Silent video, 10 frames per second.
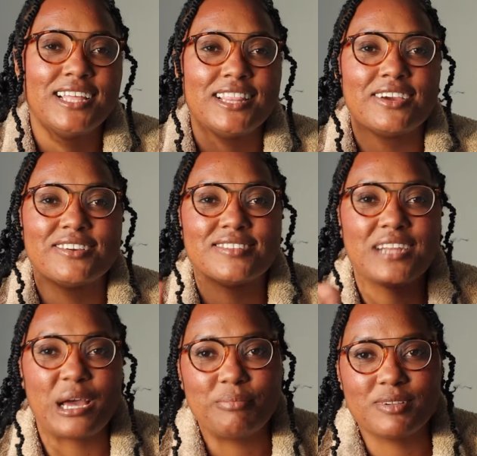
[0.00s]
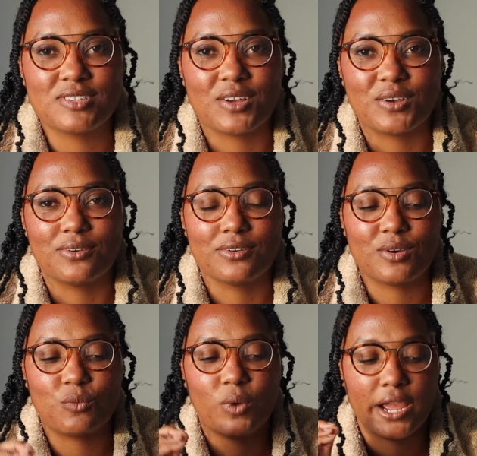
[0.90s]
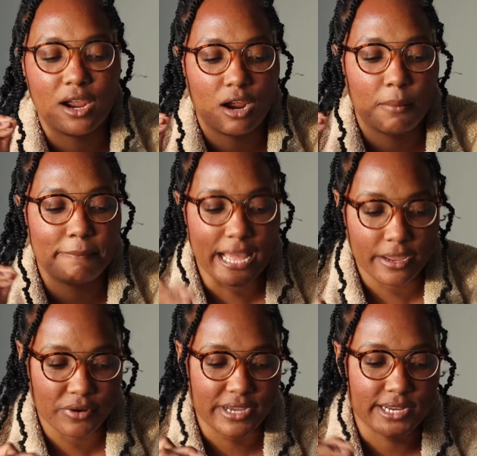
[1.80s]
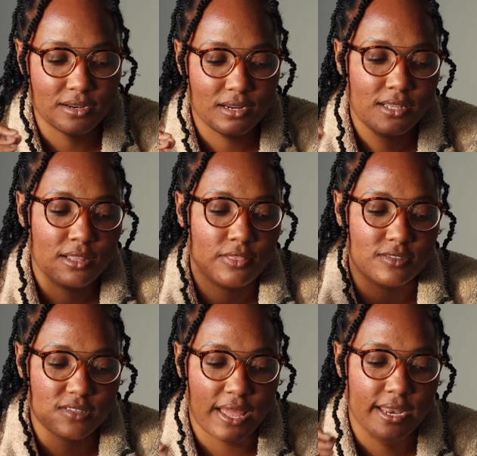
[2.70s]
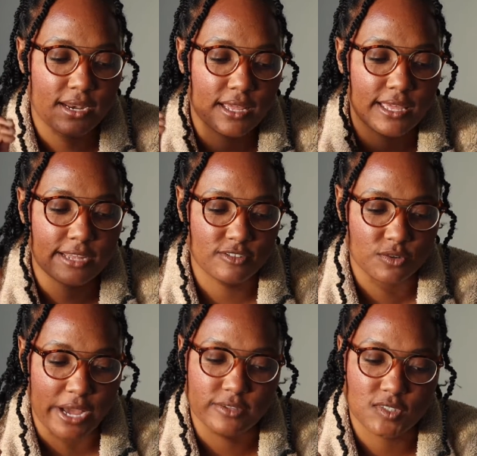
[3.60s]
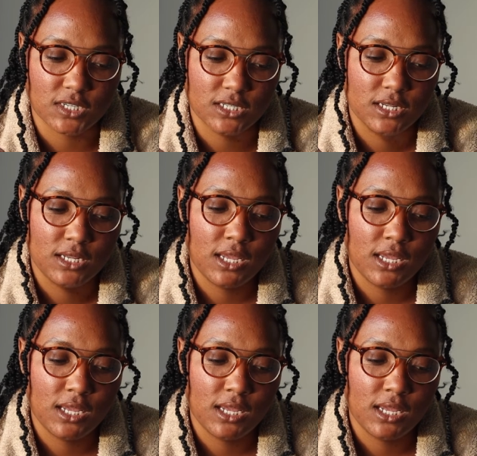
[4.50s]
There is an episode where Byron, the son, gets arrested.